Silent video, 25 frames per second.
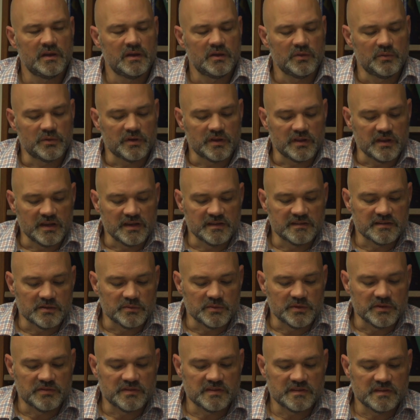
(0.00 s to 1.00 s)
One of the things that
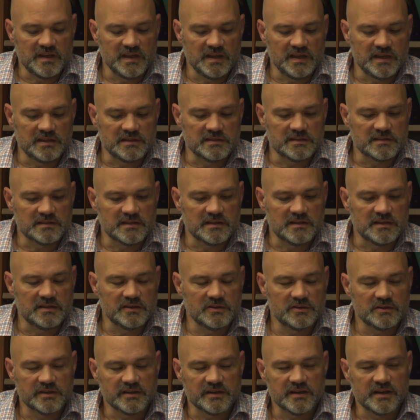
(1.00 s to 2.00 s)
we've seen is in the
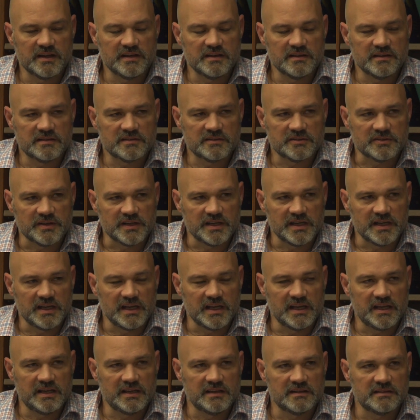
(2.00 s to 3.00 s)
nuclear industry,
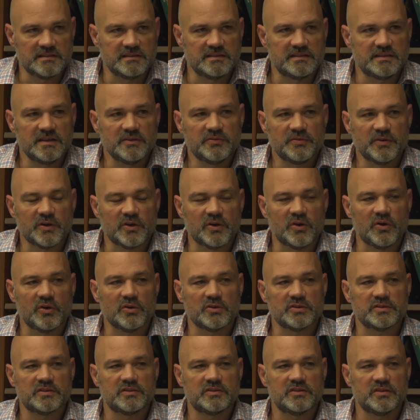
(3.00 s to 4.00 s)
it is
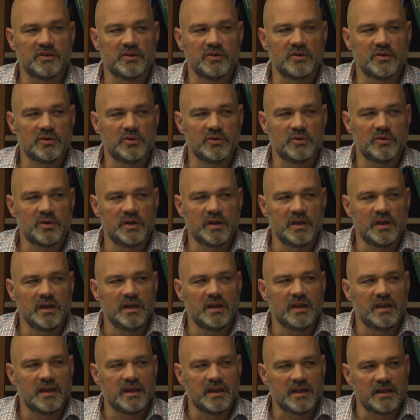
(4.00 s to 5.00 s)
difficult to
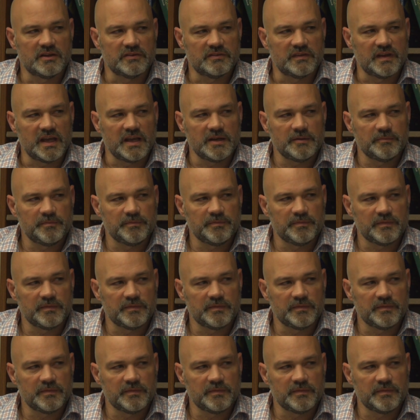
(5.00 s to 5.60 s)
innovate.